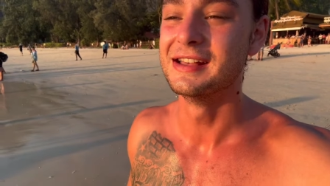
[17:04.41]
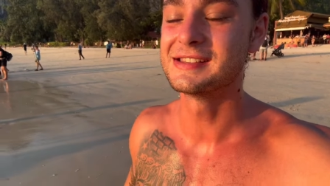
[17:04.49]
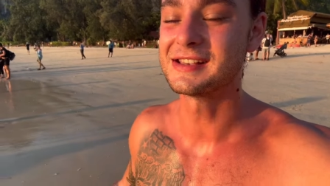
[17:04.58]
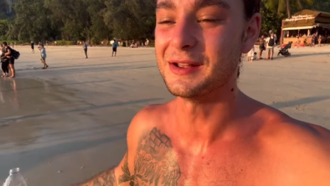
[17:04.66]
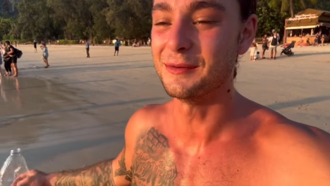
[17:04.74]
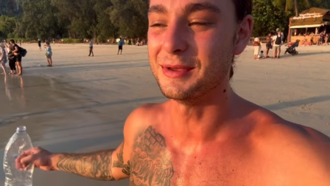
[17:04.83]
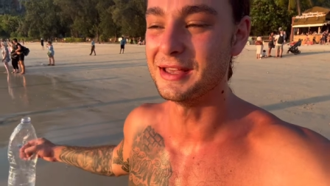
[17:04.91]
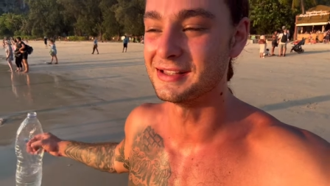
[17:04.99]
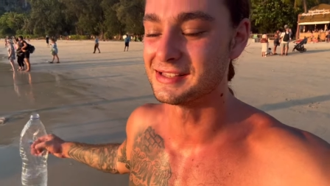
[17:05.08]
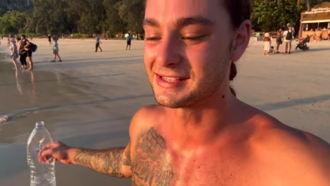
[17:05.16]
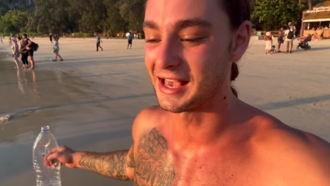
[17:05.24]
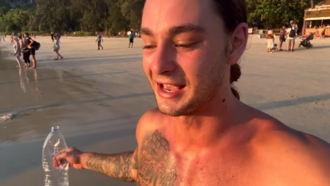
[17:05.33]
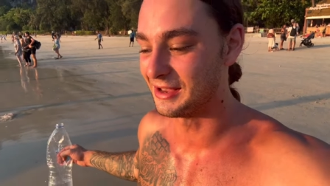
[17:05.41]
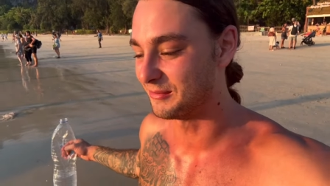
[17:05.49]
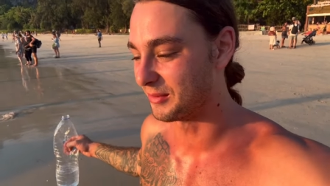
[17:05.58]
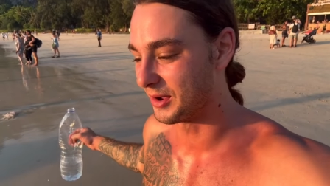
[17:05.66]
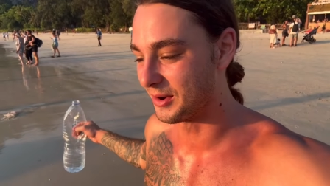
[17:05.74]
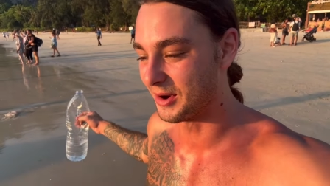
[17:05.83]
It's gonna be
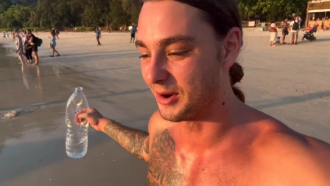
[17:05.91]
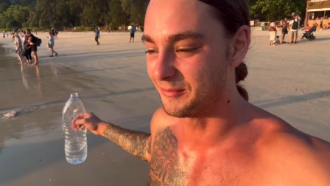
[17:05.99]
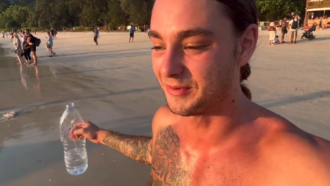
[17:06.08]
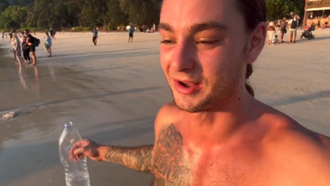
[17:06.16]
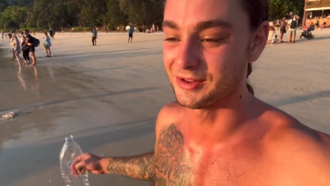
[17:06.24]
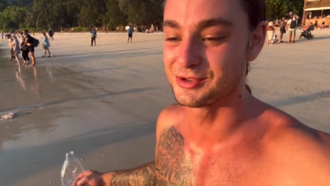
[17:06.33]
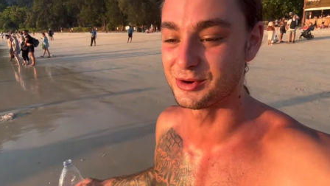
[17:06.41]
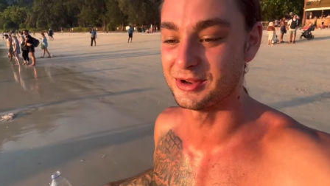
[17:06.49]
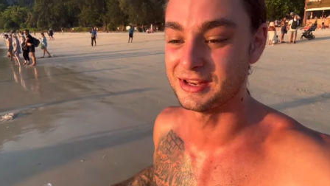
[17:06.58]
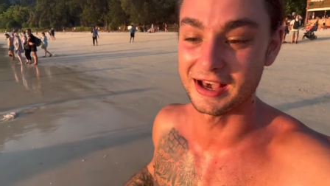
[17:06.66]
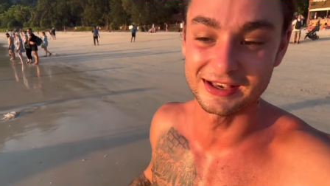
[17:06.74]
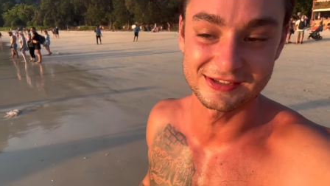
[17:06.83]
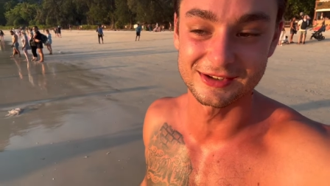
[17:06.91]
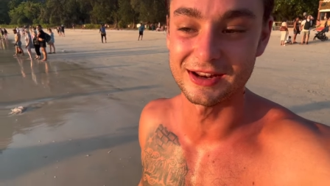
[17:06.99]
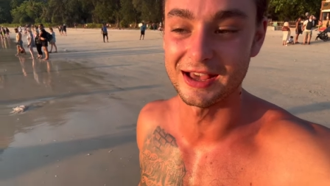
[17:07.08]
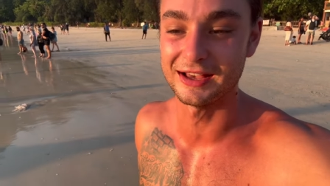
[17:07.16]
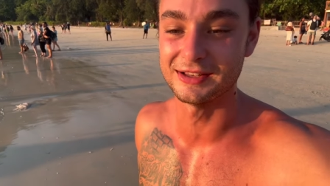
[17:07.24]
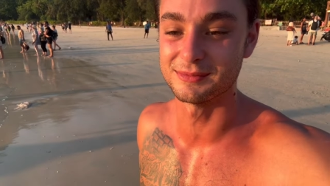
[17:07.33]
insane, bro. Hope y'all enjoyed
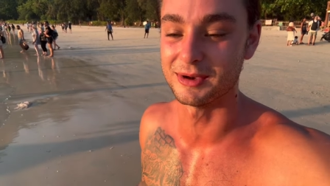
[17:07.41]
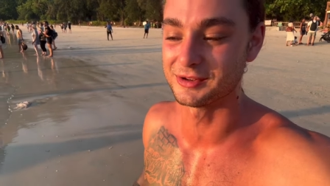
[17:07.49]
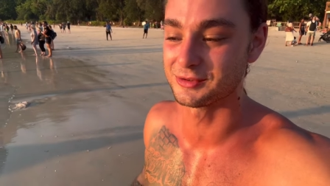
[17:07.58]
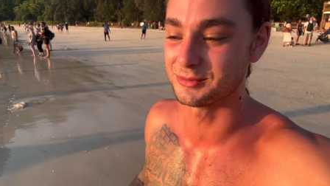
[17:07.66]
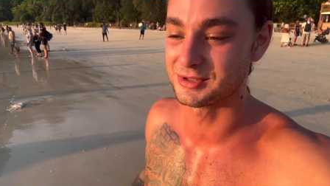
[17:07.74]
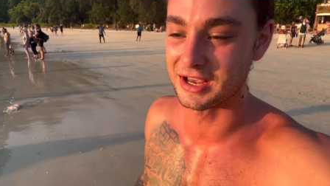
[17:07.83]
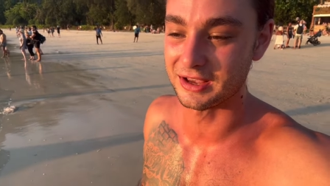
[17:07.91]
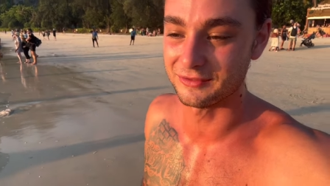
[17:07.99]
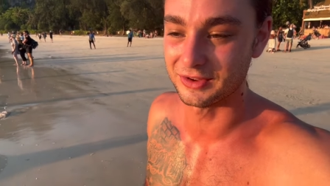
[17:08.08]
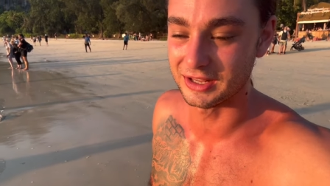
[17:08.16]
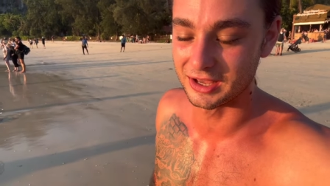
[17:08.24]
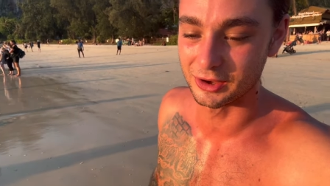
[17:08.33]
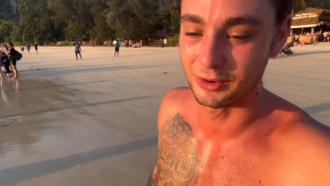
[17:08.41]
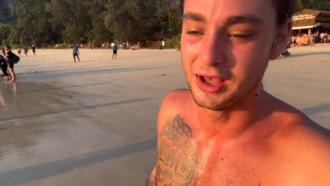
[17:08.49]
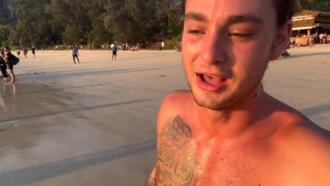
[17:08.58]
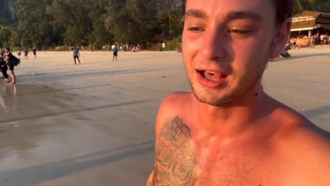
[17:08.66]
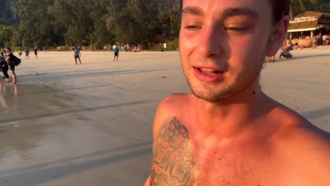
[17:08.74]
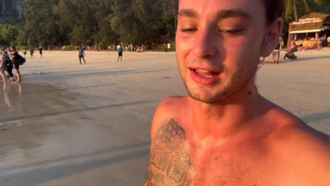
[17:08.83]
yesterday's mushroom shake video.
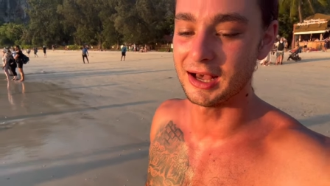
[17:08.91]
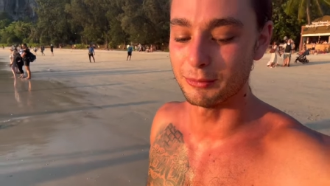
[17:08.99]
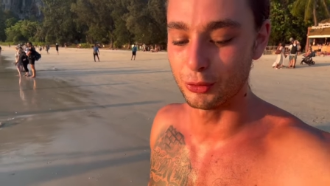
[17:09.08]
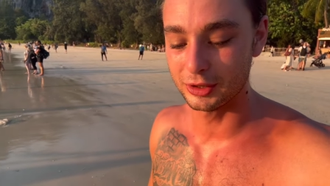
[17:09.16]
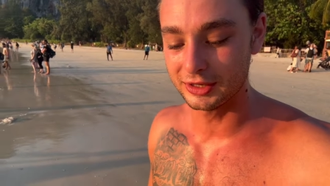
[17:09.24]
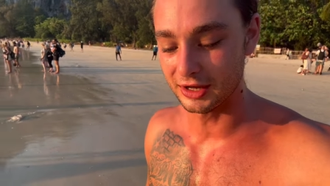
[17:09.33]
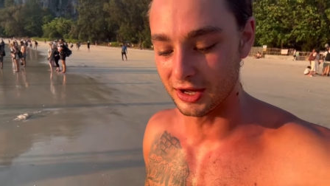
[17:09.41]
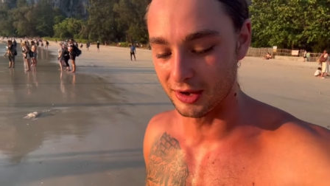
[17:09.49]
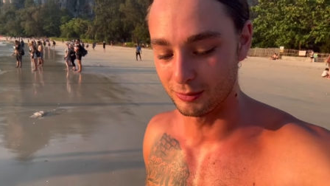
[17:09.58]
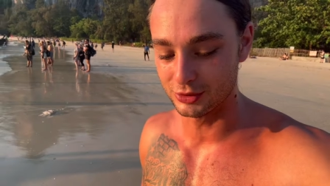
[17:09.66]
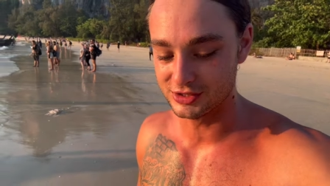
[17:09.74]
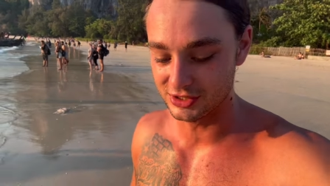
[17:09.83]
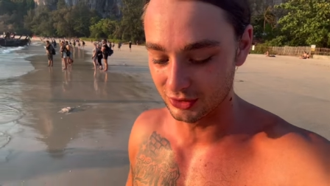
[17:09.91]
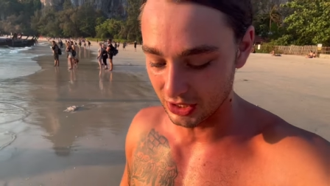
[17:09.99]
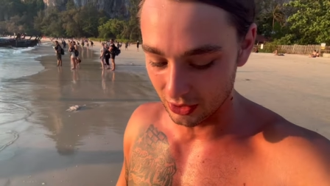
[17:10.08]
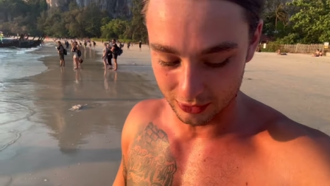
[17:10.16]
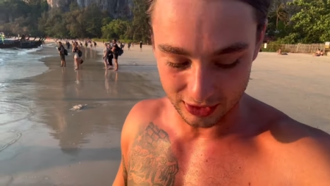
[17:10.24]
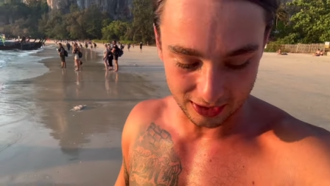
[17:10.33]
A lot more to come. We're still
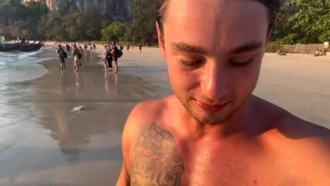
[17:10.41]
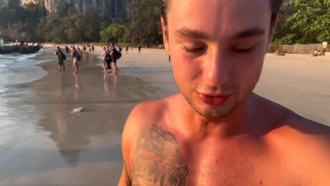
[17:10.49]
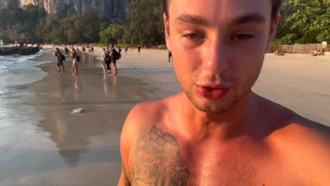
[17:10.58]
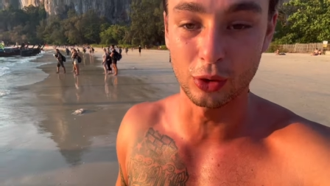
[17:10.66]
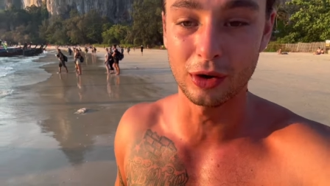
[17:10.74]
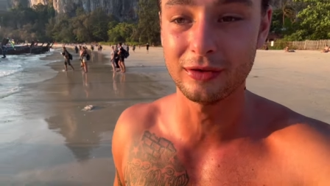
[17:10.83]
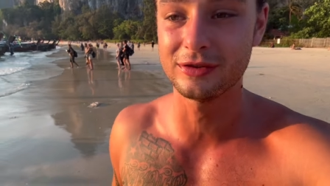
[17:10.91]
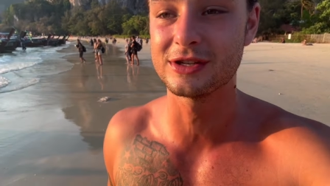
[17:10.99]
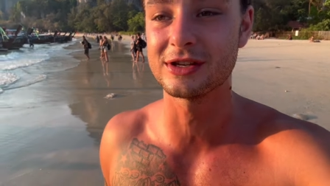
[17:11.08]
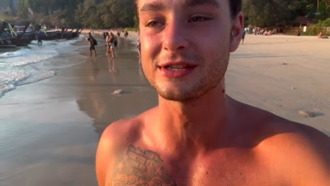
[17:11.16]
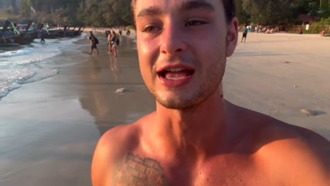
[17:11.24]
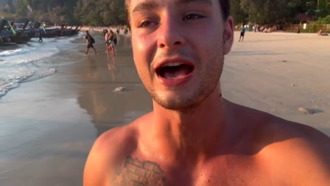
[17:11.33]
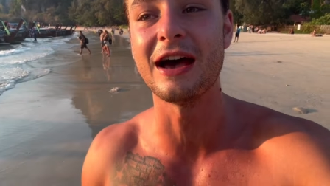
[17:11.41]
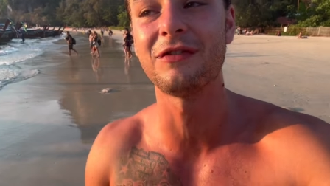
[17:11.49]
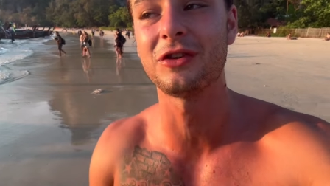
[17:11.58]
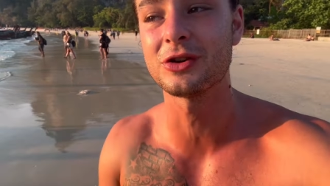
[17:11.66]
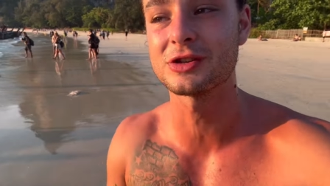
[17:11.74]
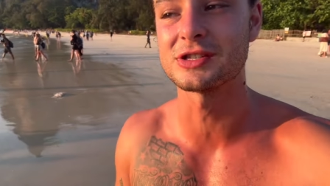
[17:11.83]
going up north just
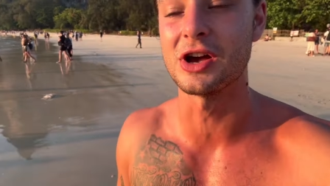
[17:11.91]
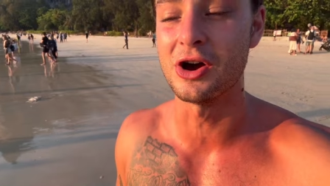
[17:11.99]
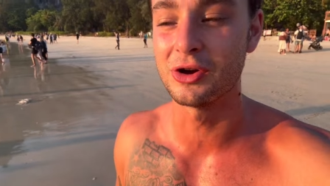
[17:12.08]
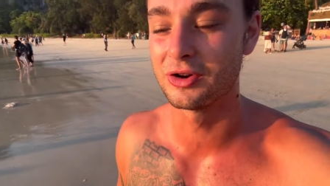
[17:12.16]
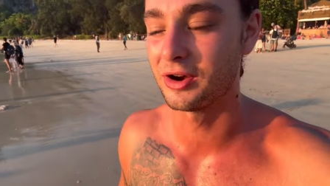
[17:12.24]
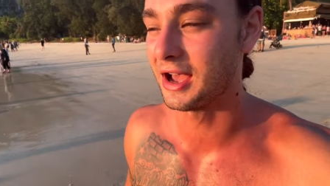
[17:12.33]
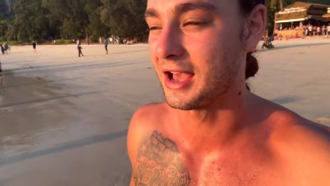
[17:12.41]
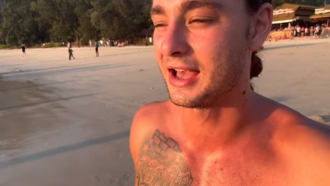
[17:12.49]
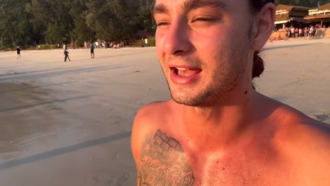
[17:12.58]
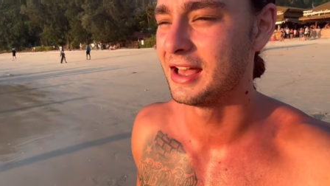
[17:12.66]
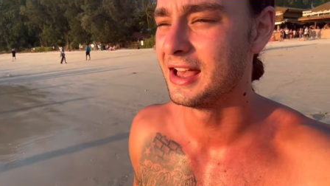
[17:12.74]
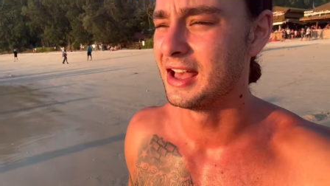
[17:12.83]
after Songkran.